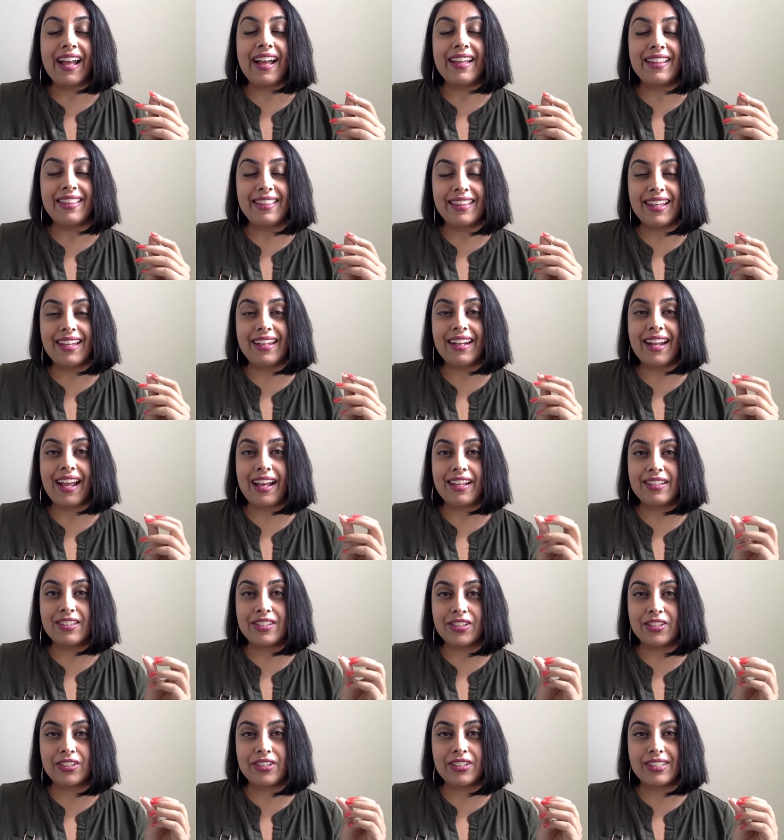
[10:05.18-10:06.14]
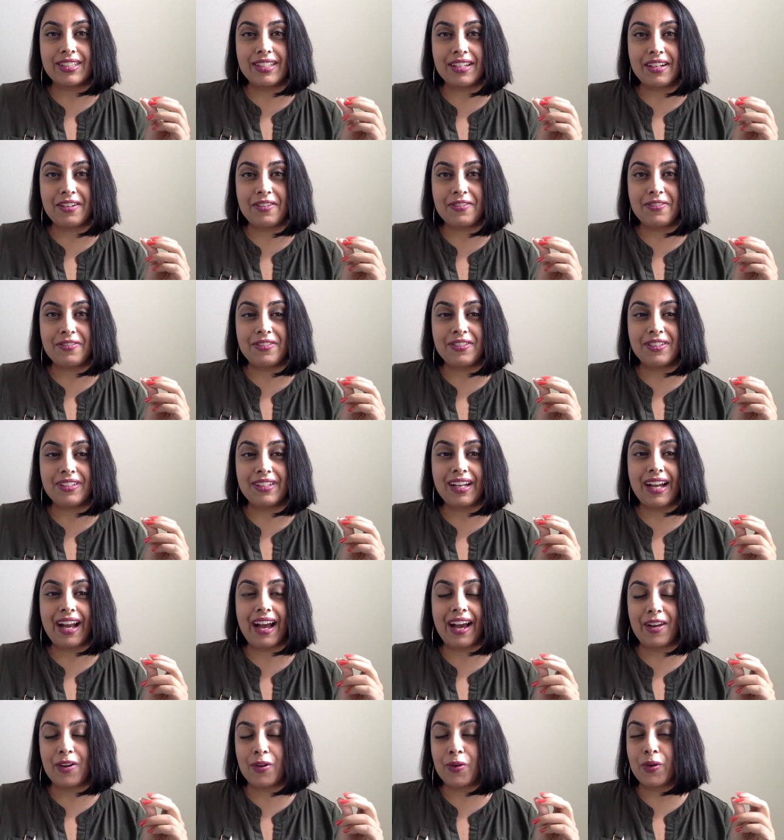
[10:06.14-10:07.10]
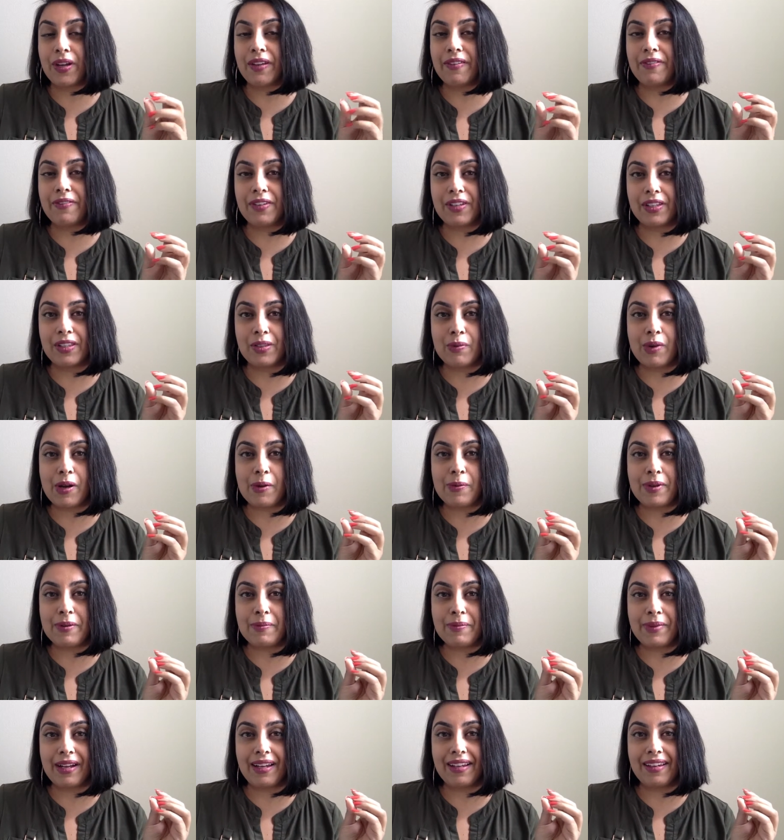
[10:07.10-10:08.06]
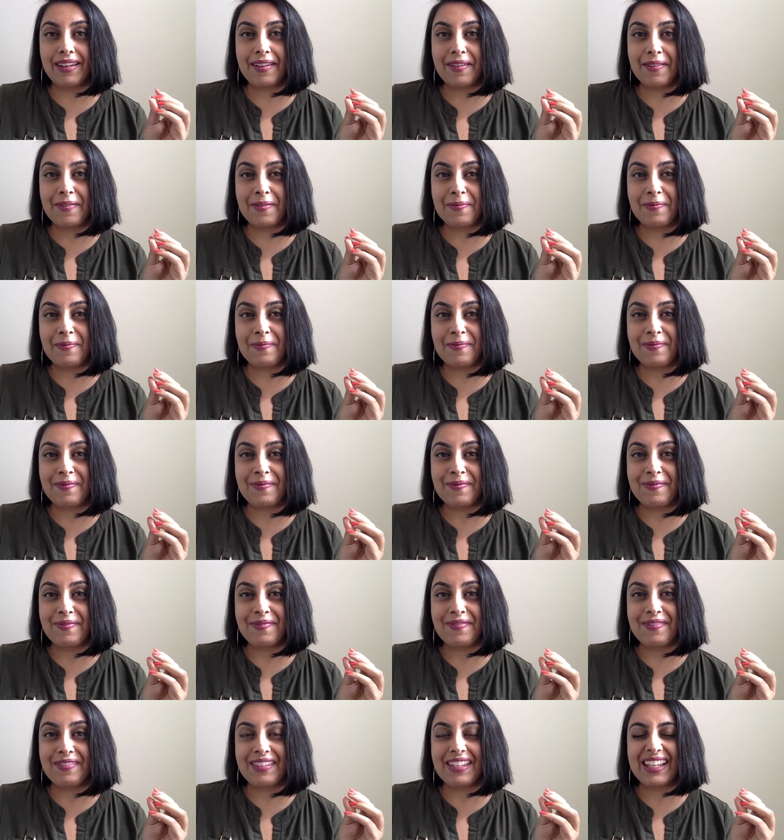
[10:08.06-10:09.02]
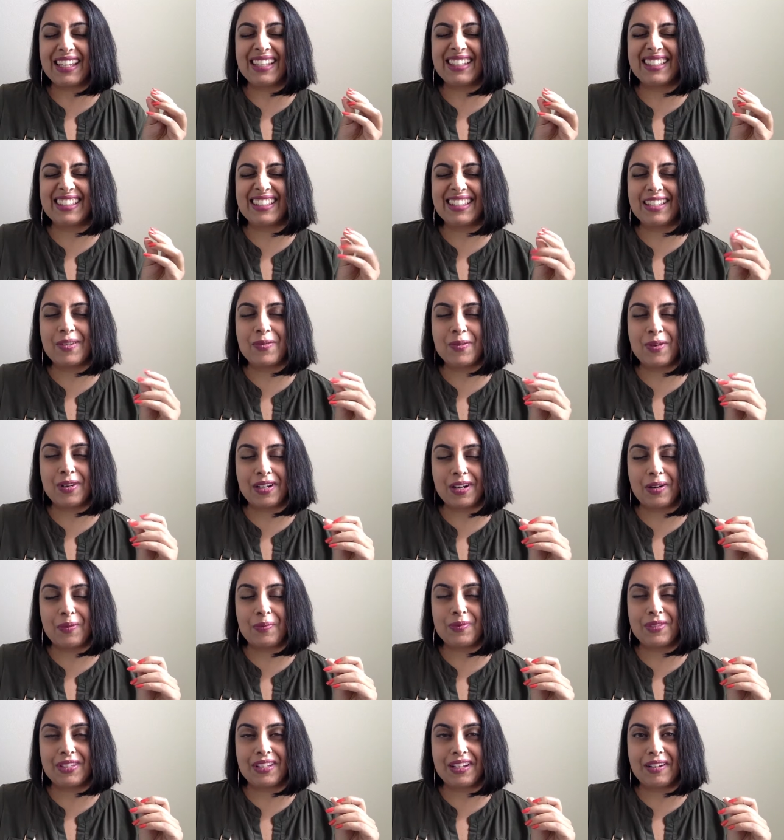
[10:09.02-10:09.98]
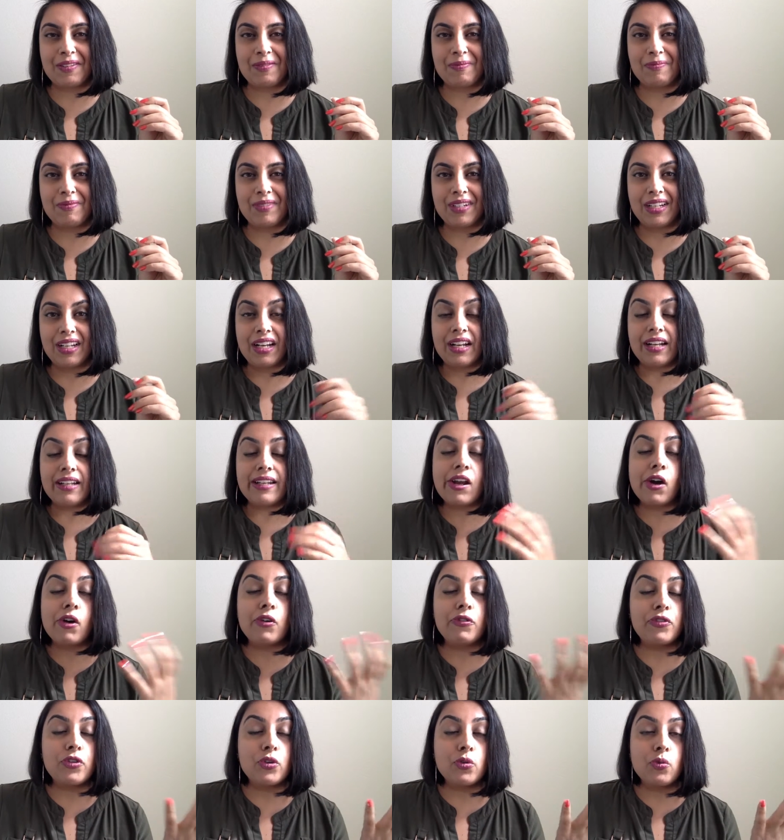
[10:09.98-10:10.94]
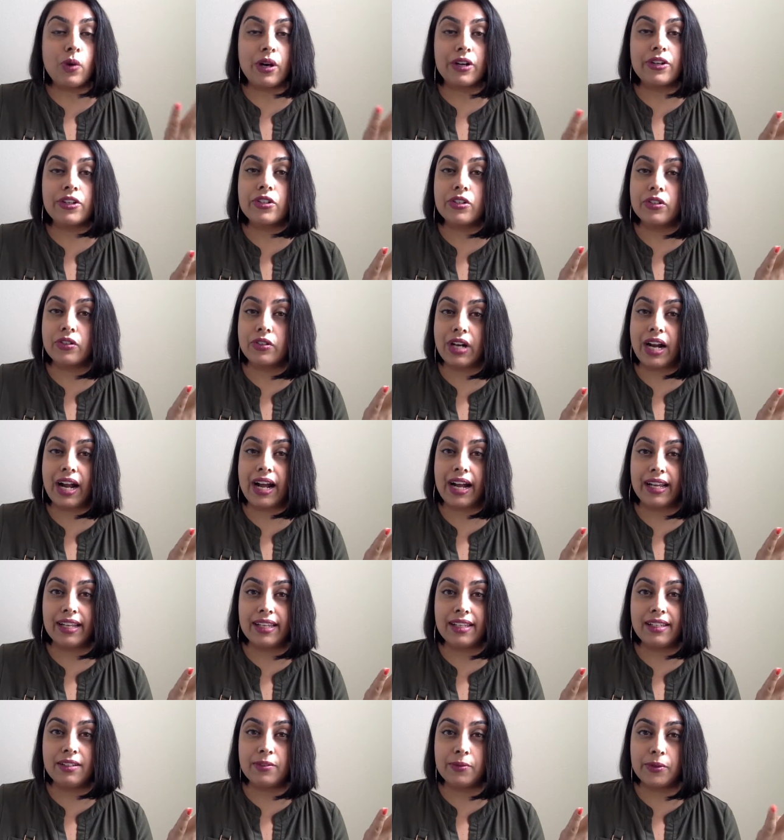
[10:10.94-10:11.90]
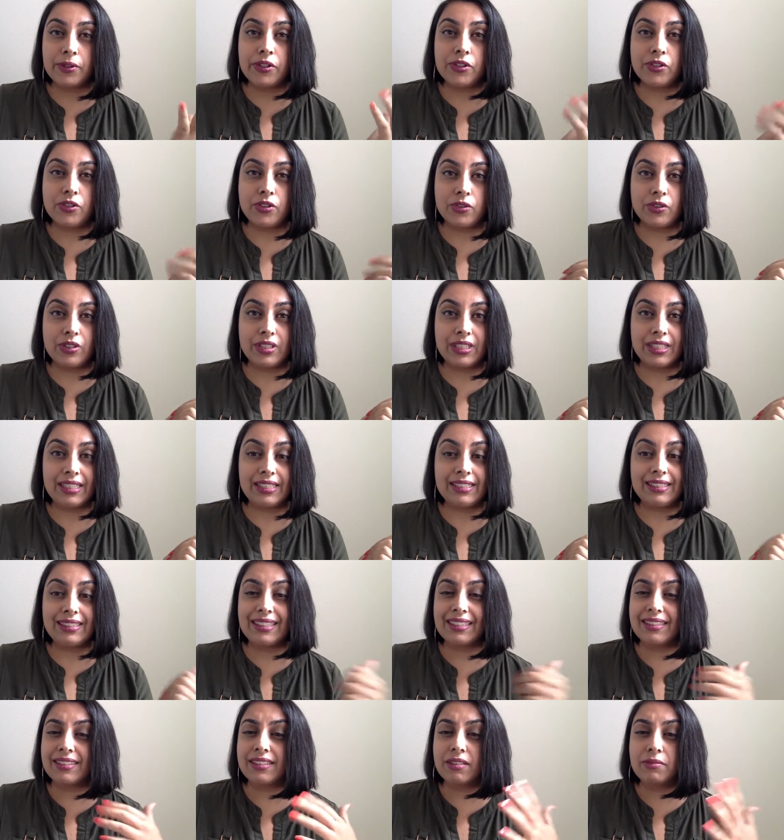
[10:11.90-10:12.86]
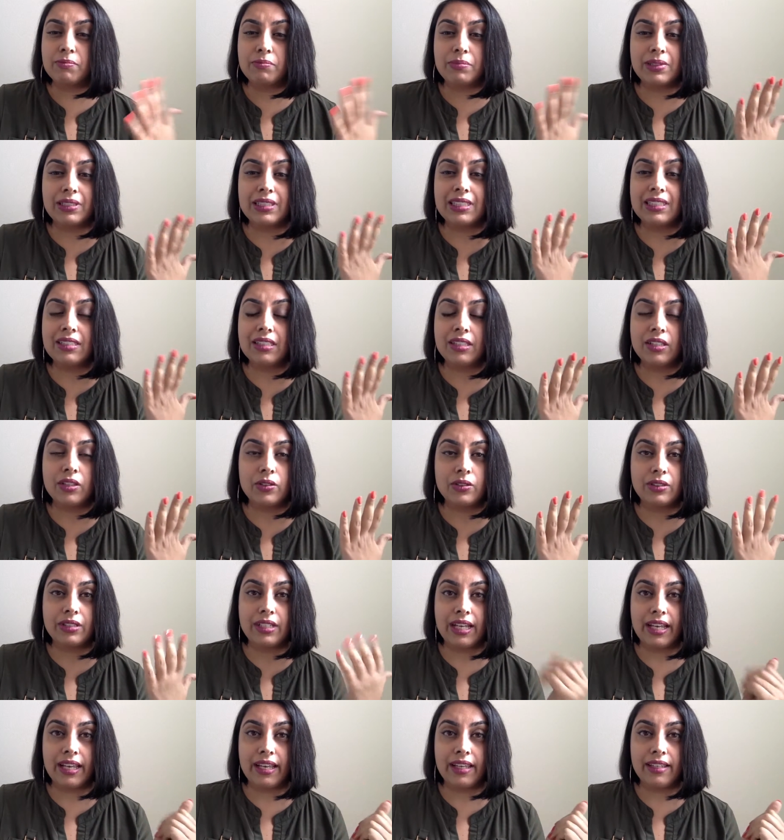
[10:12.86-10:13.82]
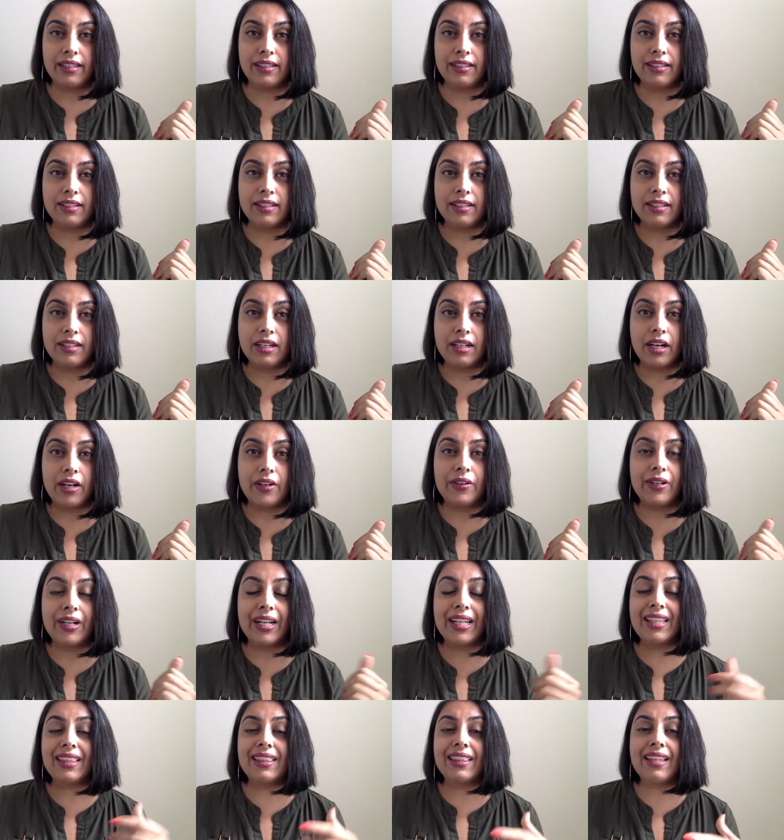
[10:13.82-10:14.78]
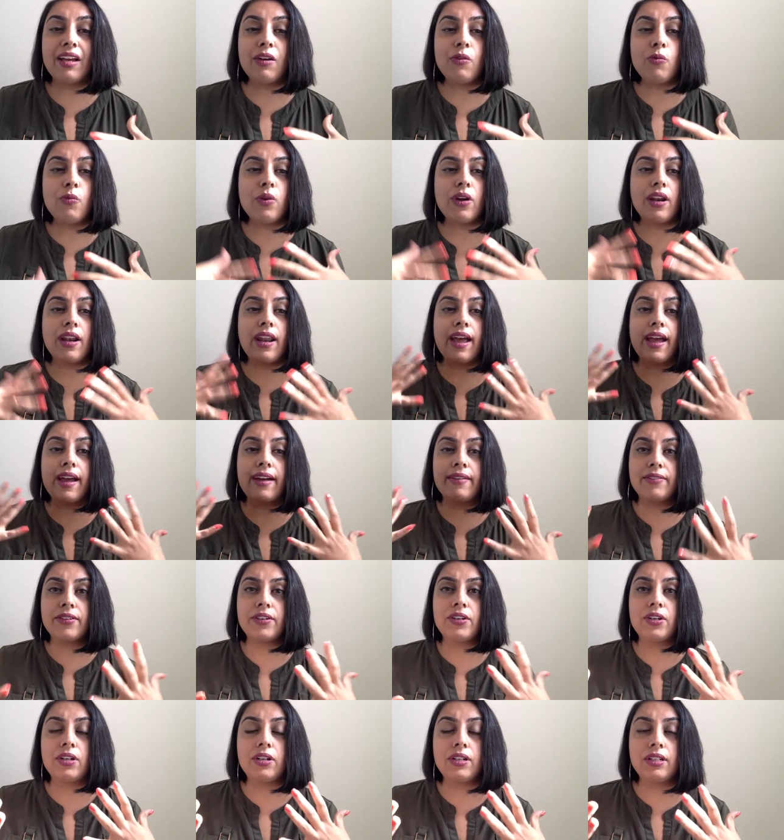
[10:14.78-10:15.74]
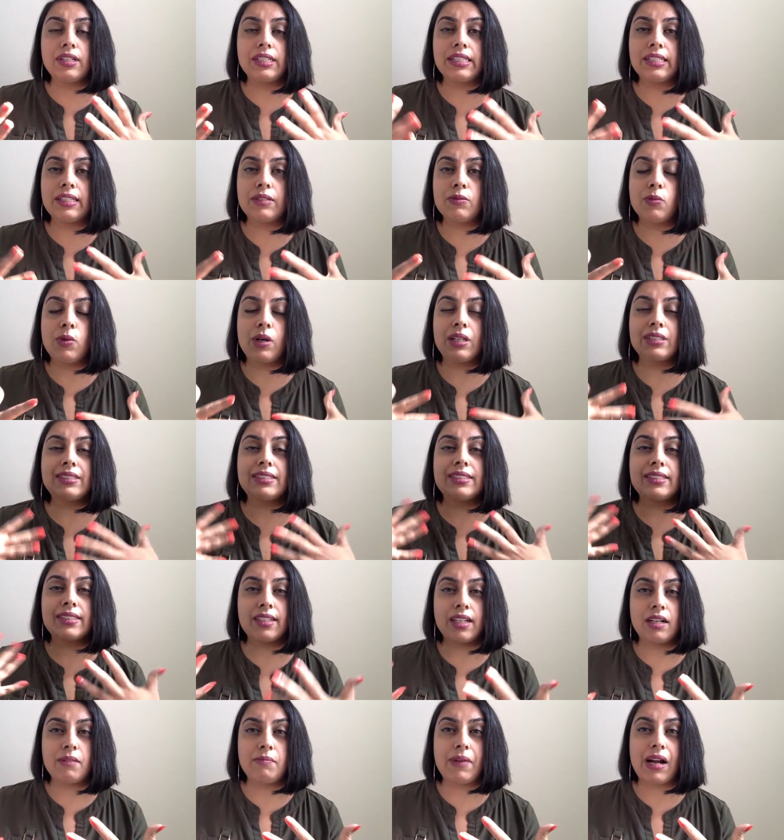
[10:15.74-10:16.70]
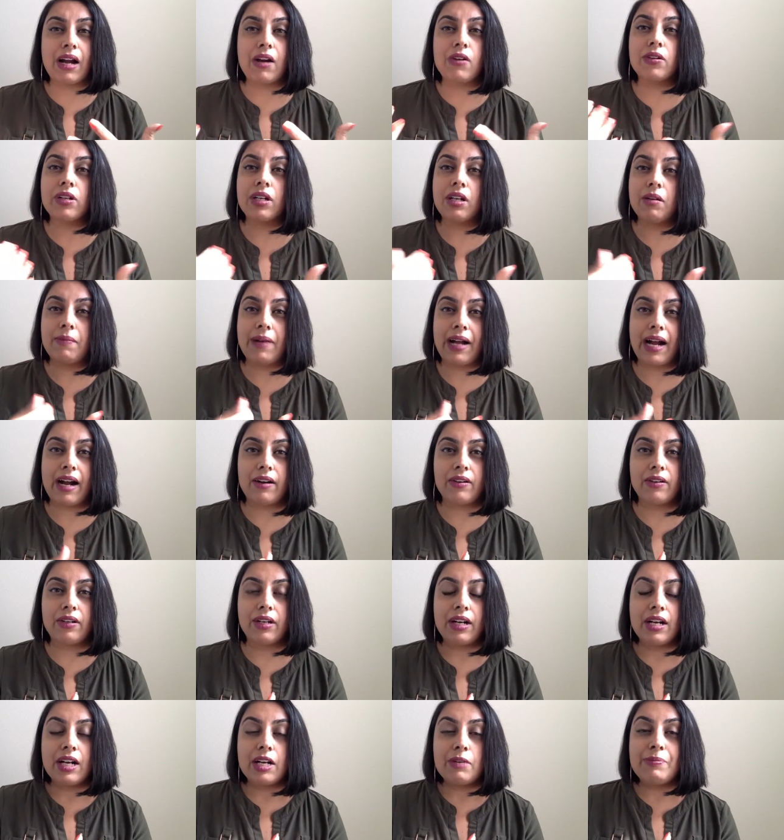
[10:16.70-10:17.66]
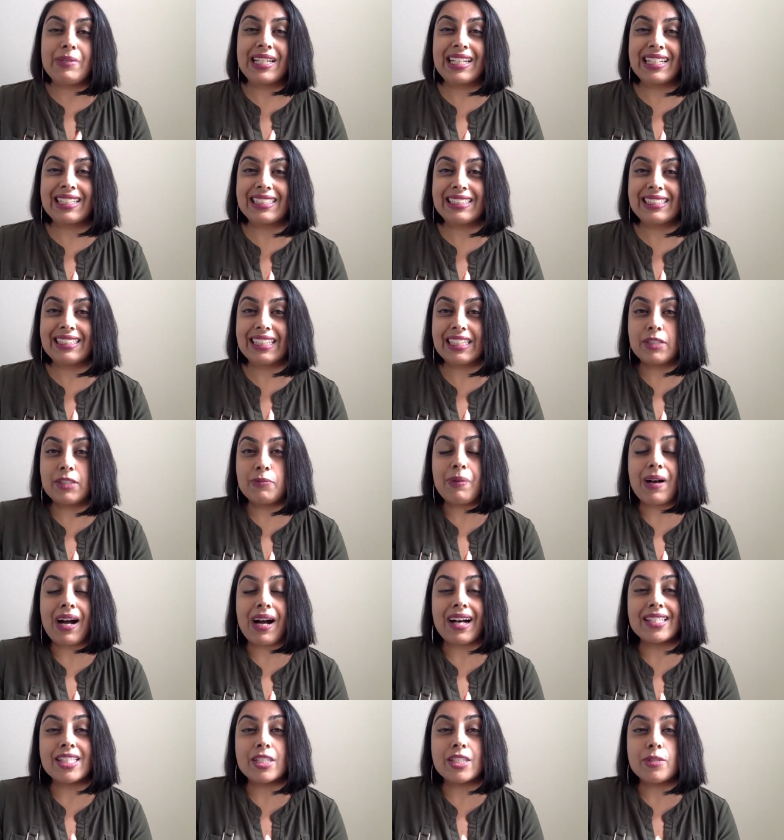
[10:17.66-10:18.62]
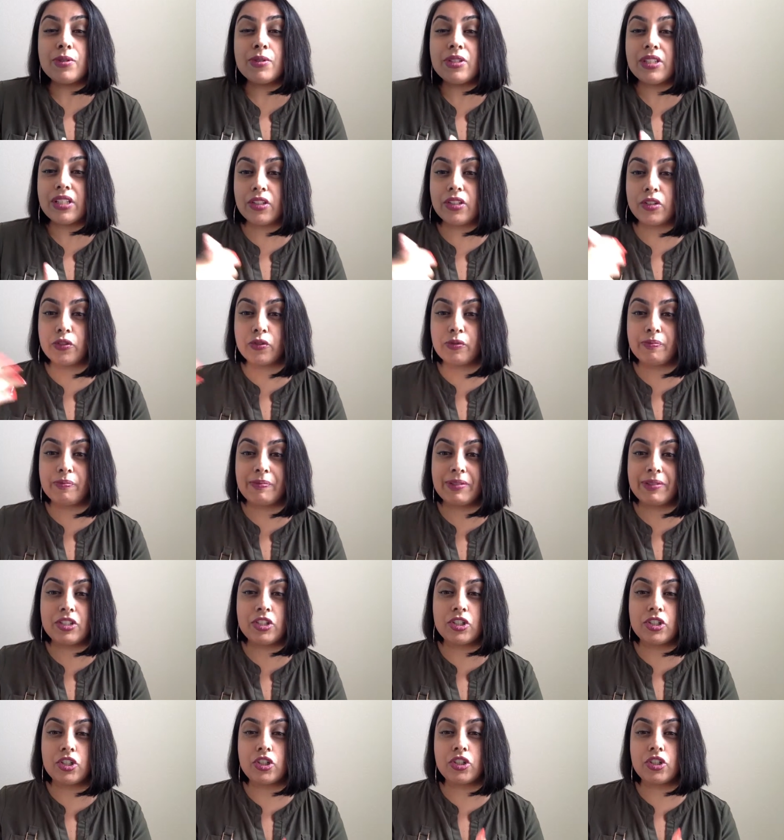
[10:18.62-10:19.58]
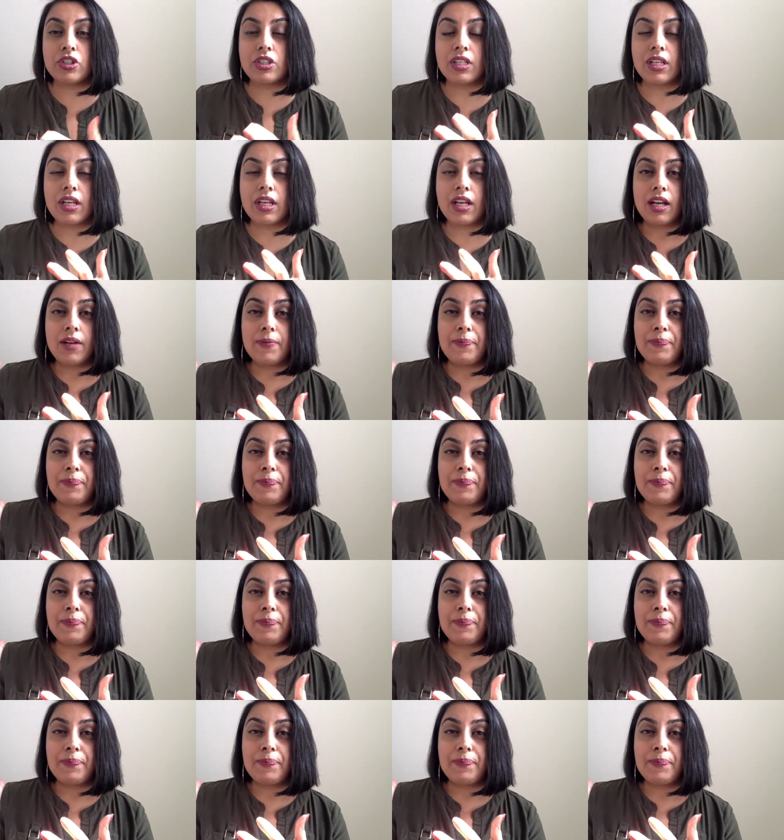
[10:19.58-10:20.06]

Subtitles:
And then ask yourself, how do I feel about my body? And see what comes up. Now, if you want to cry when you do this, that's completely okay. All right, let whatever wants to come out, because it's possible that you've been just